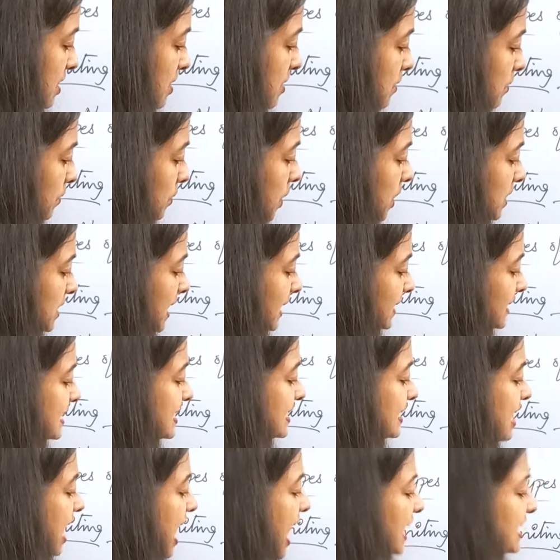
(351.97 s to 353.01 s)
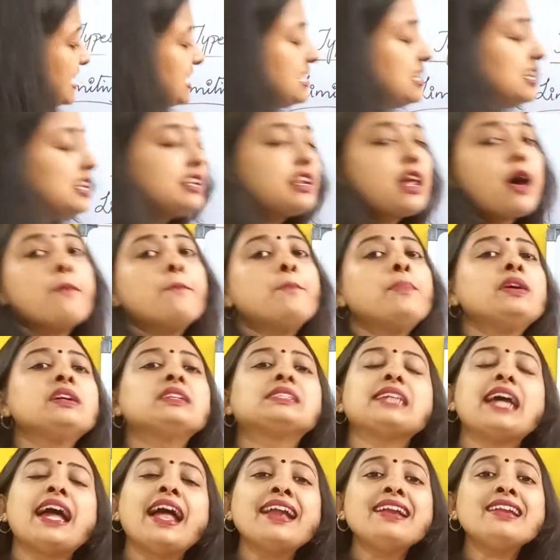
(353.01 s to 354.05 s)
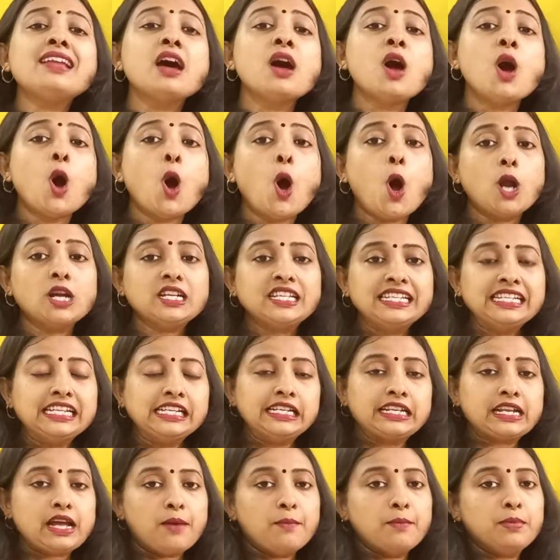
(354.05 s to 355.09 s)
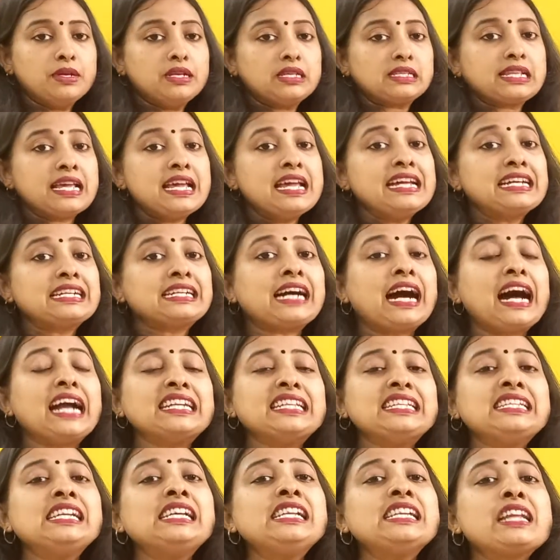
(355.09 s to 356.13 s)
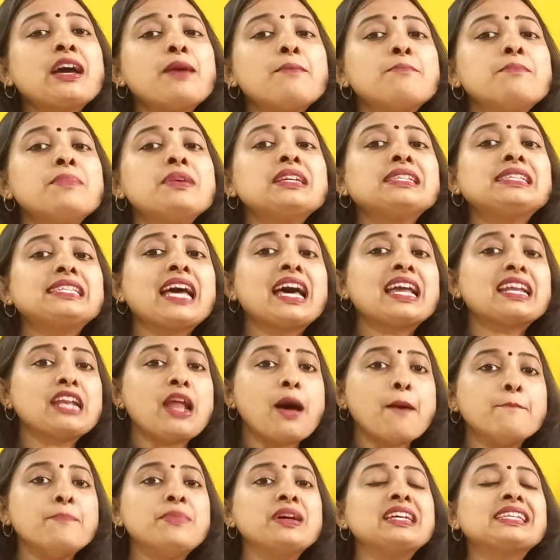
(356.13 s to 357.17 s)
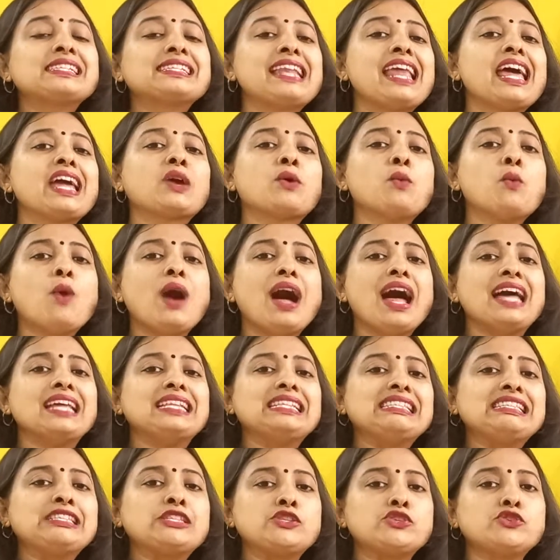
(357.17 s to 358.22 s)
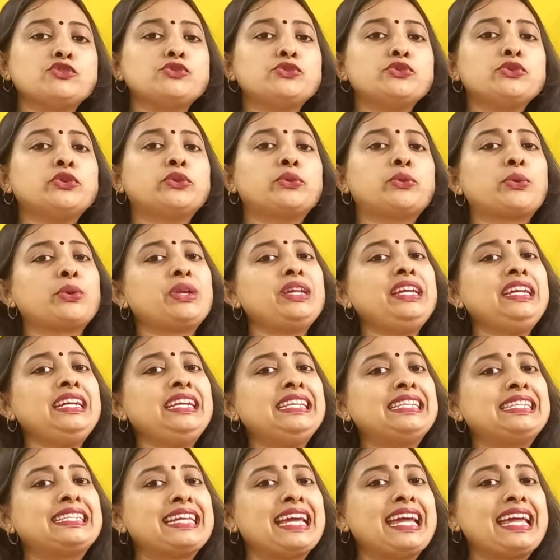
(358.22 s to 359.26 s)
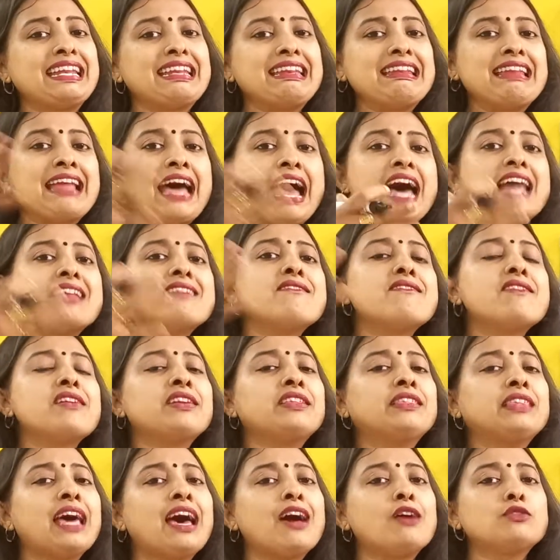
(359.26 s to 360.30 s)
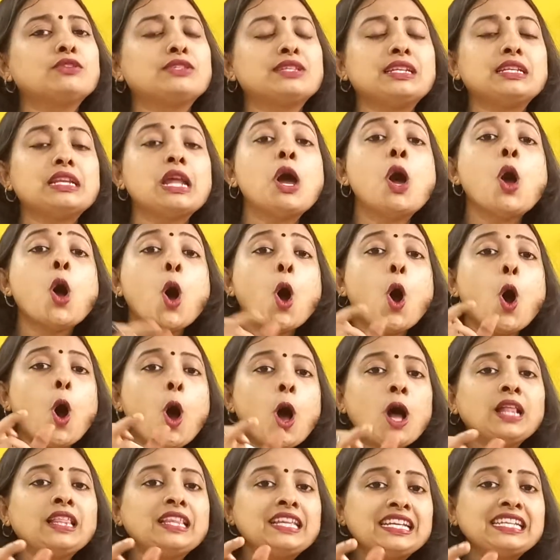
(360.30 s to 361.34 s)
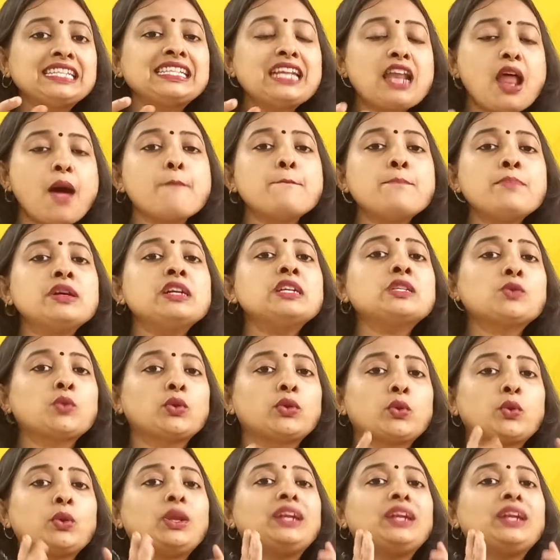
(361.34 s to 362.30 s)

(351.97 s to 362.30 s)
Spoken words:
What are these cardinal numbers and ordinal numbers? Cardinal numbers are numbers like 1, 2, 3, 10, 100, 1000. All these numbers which we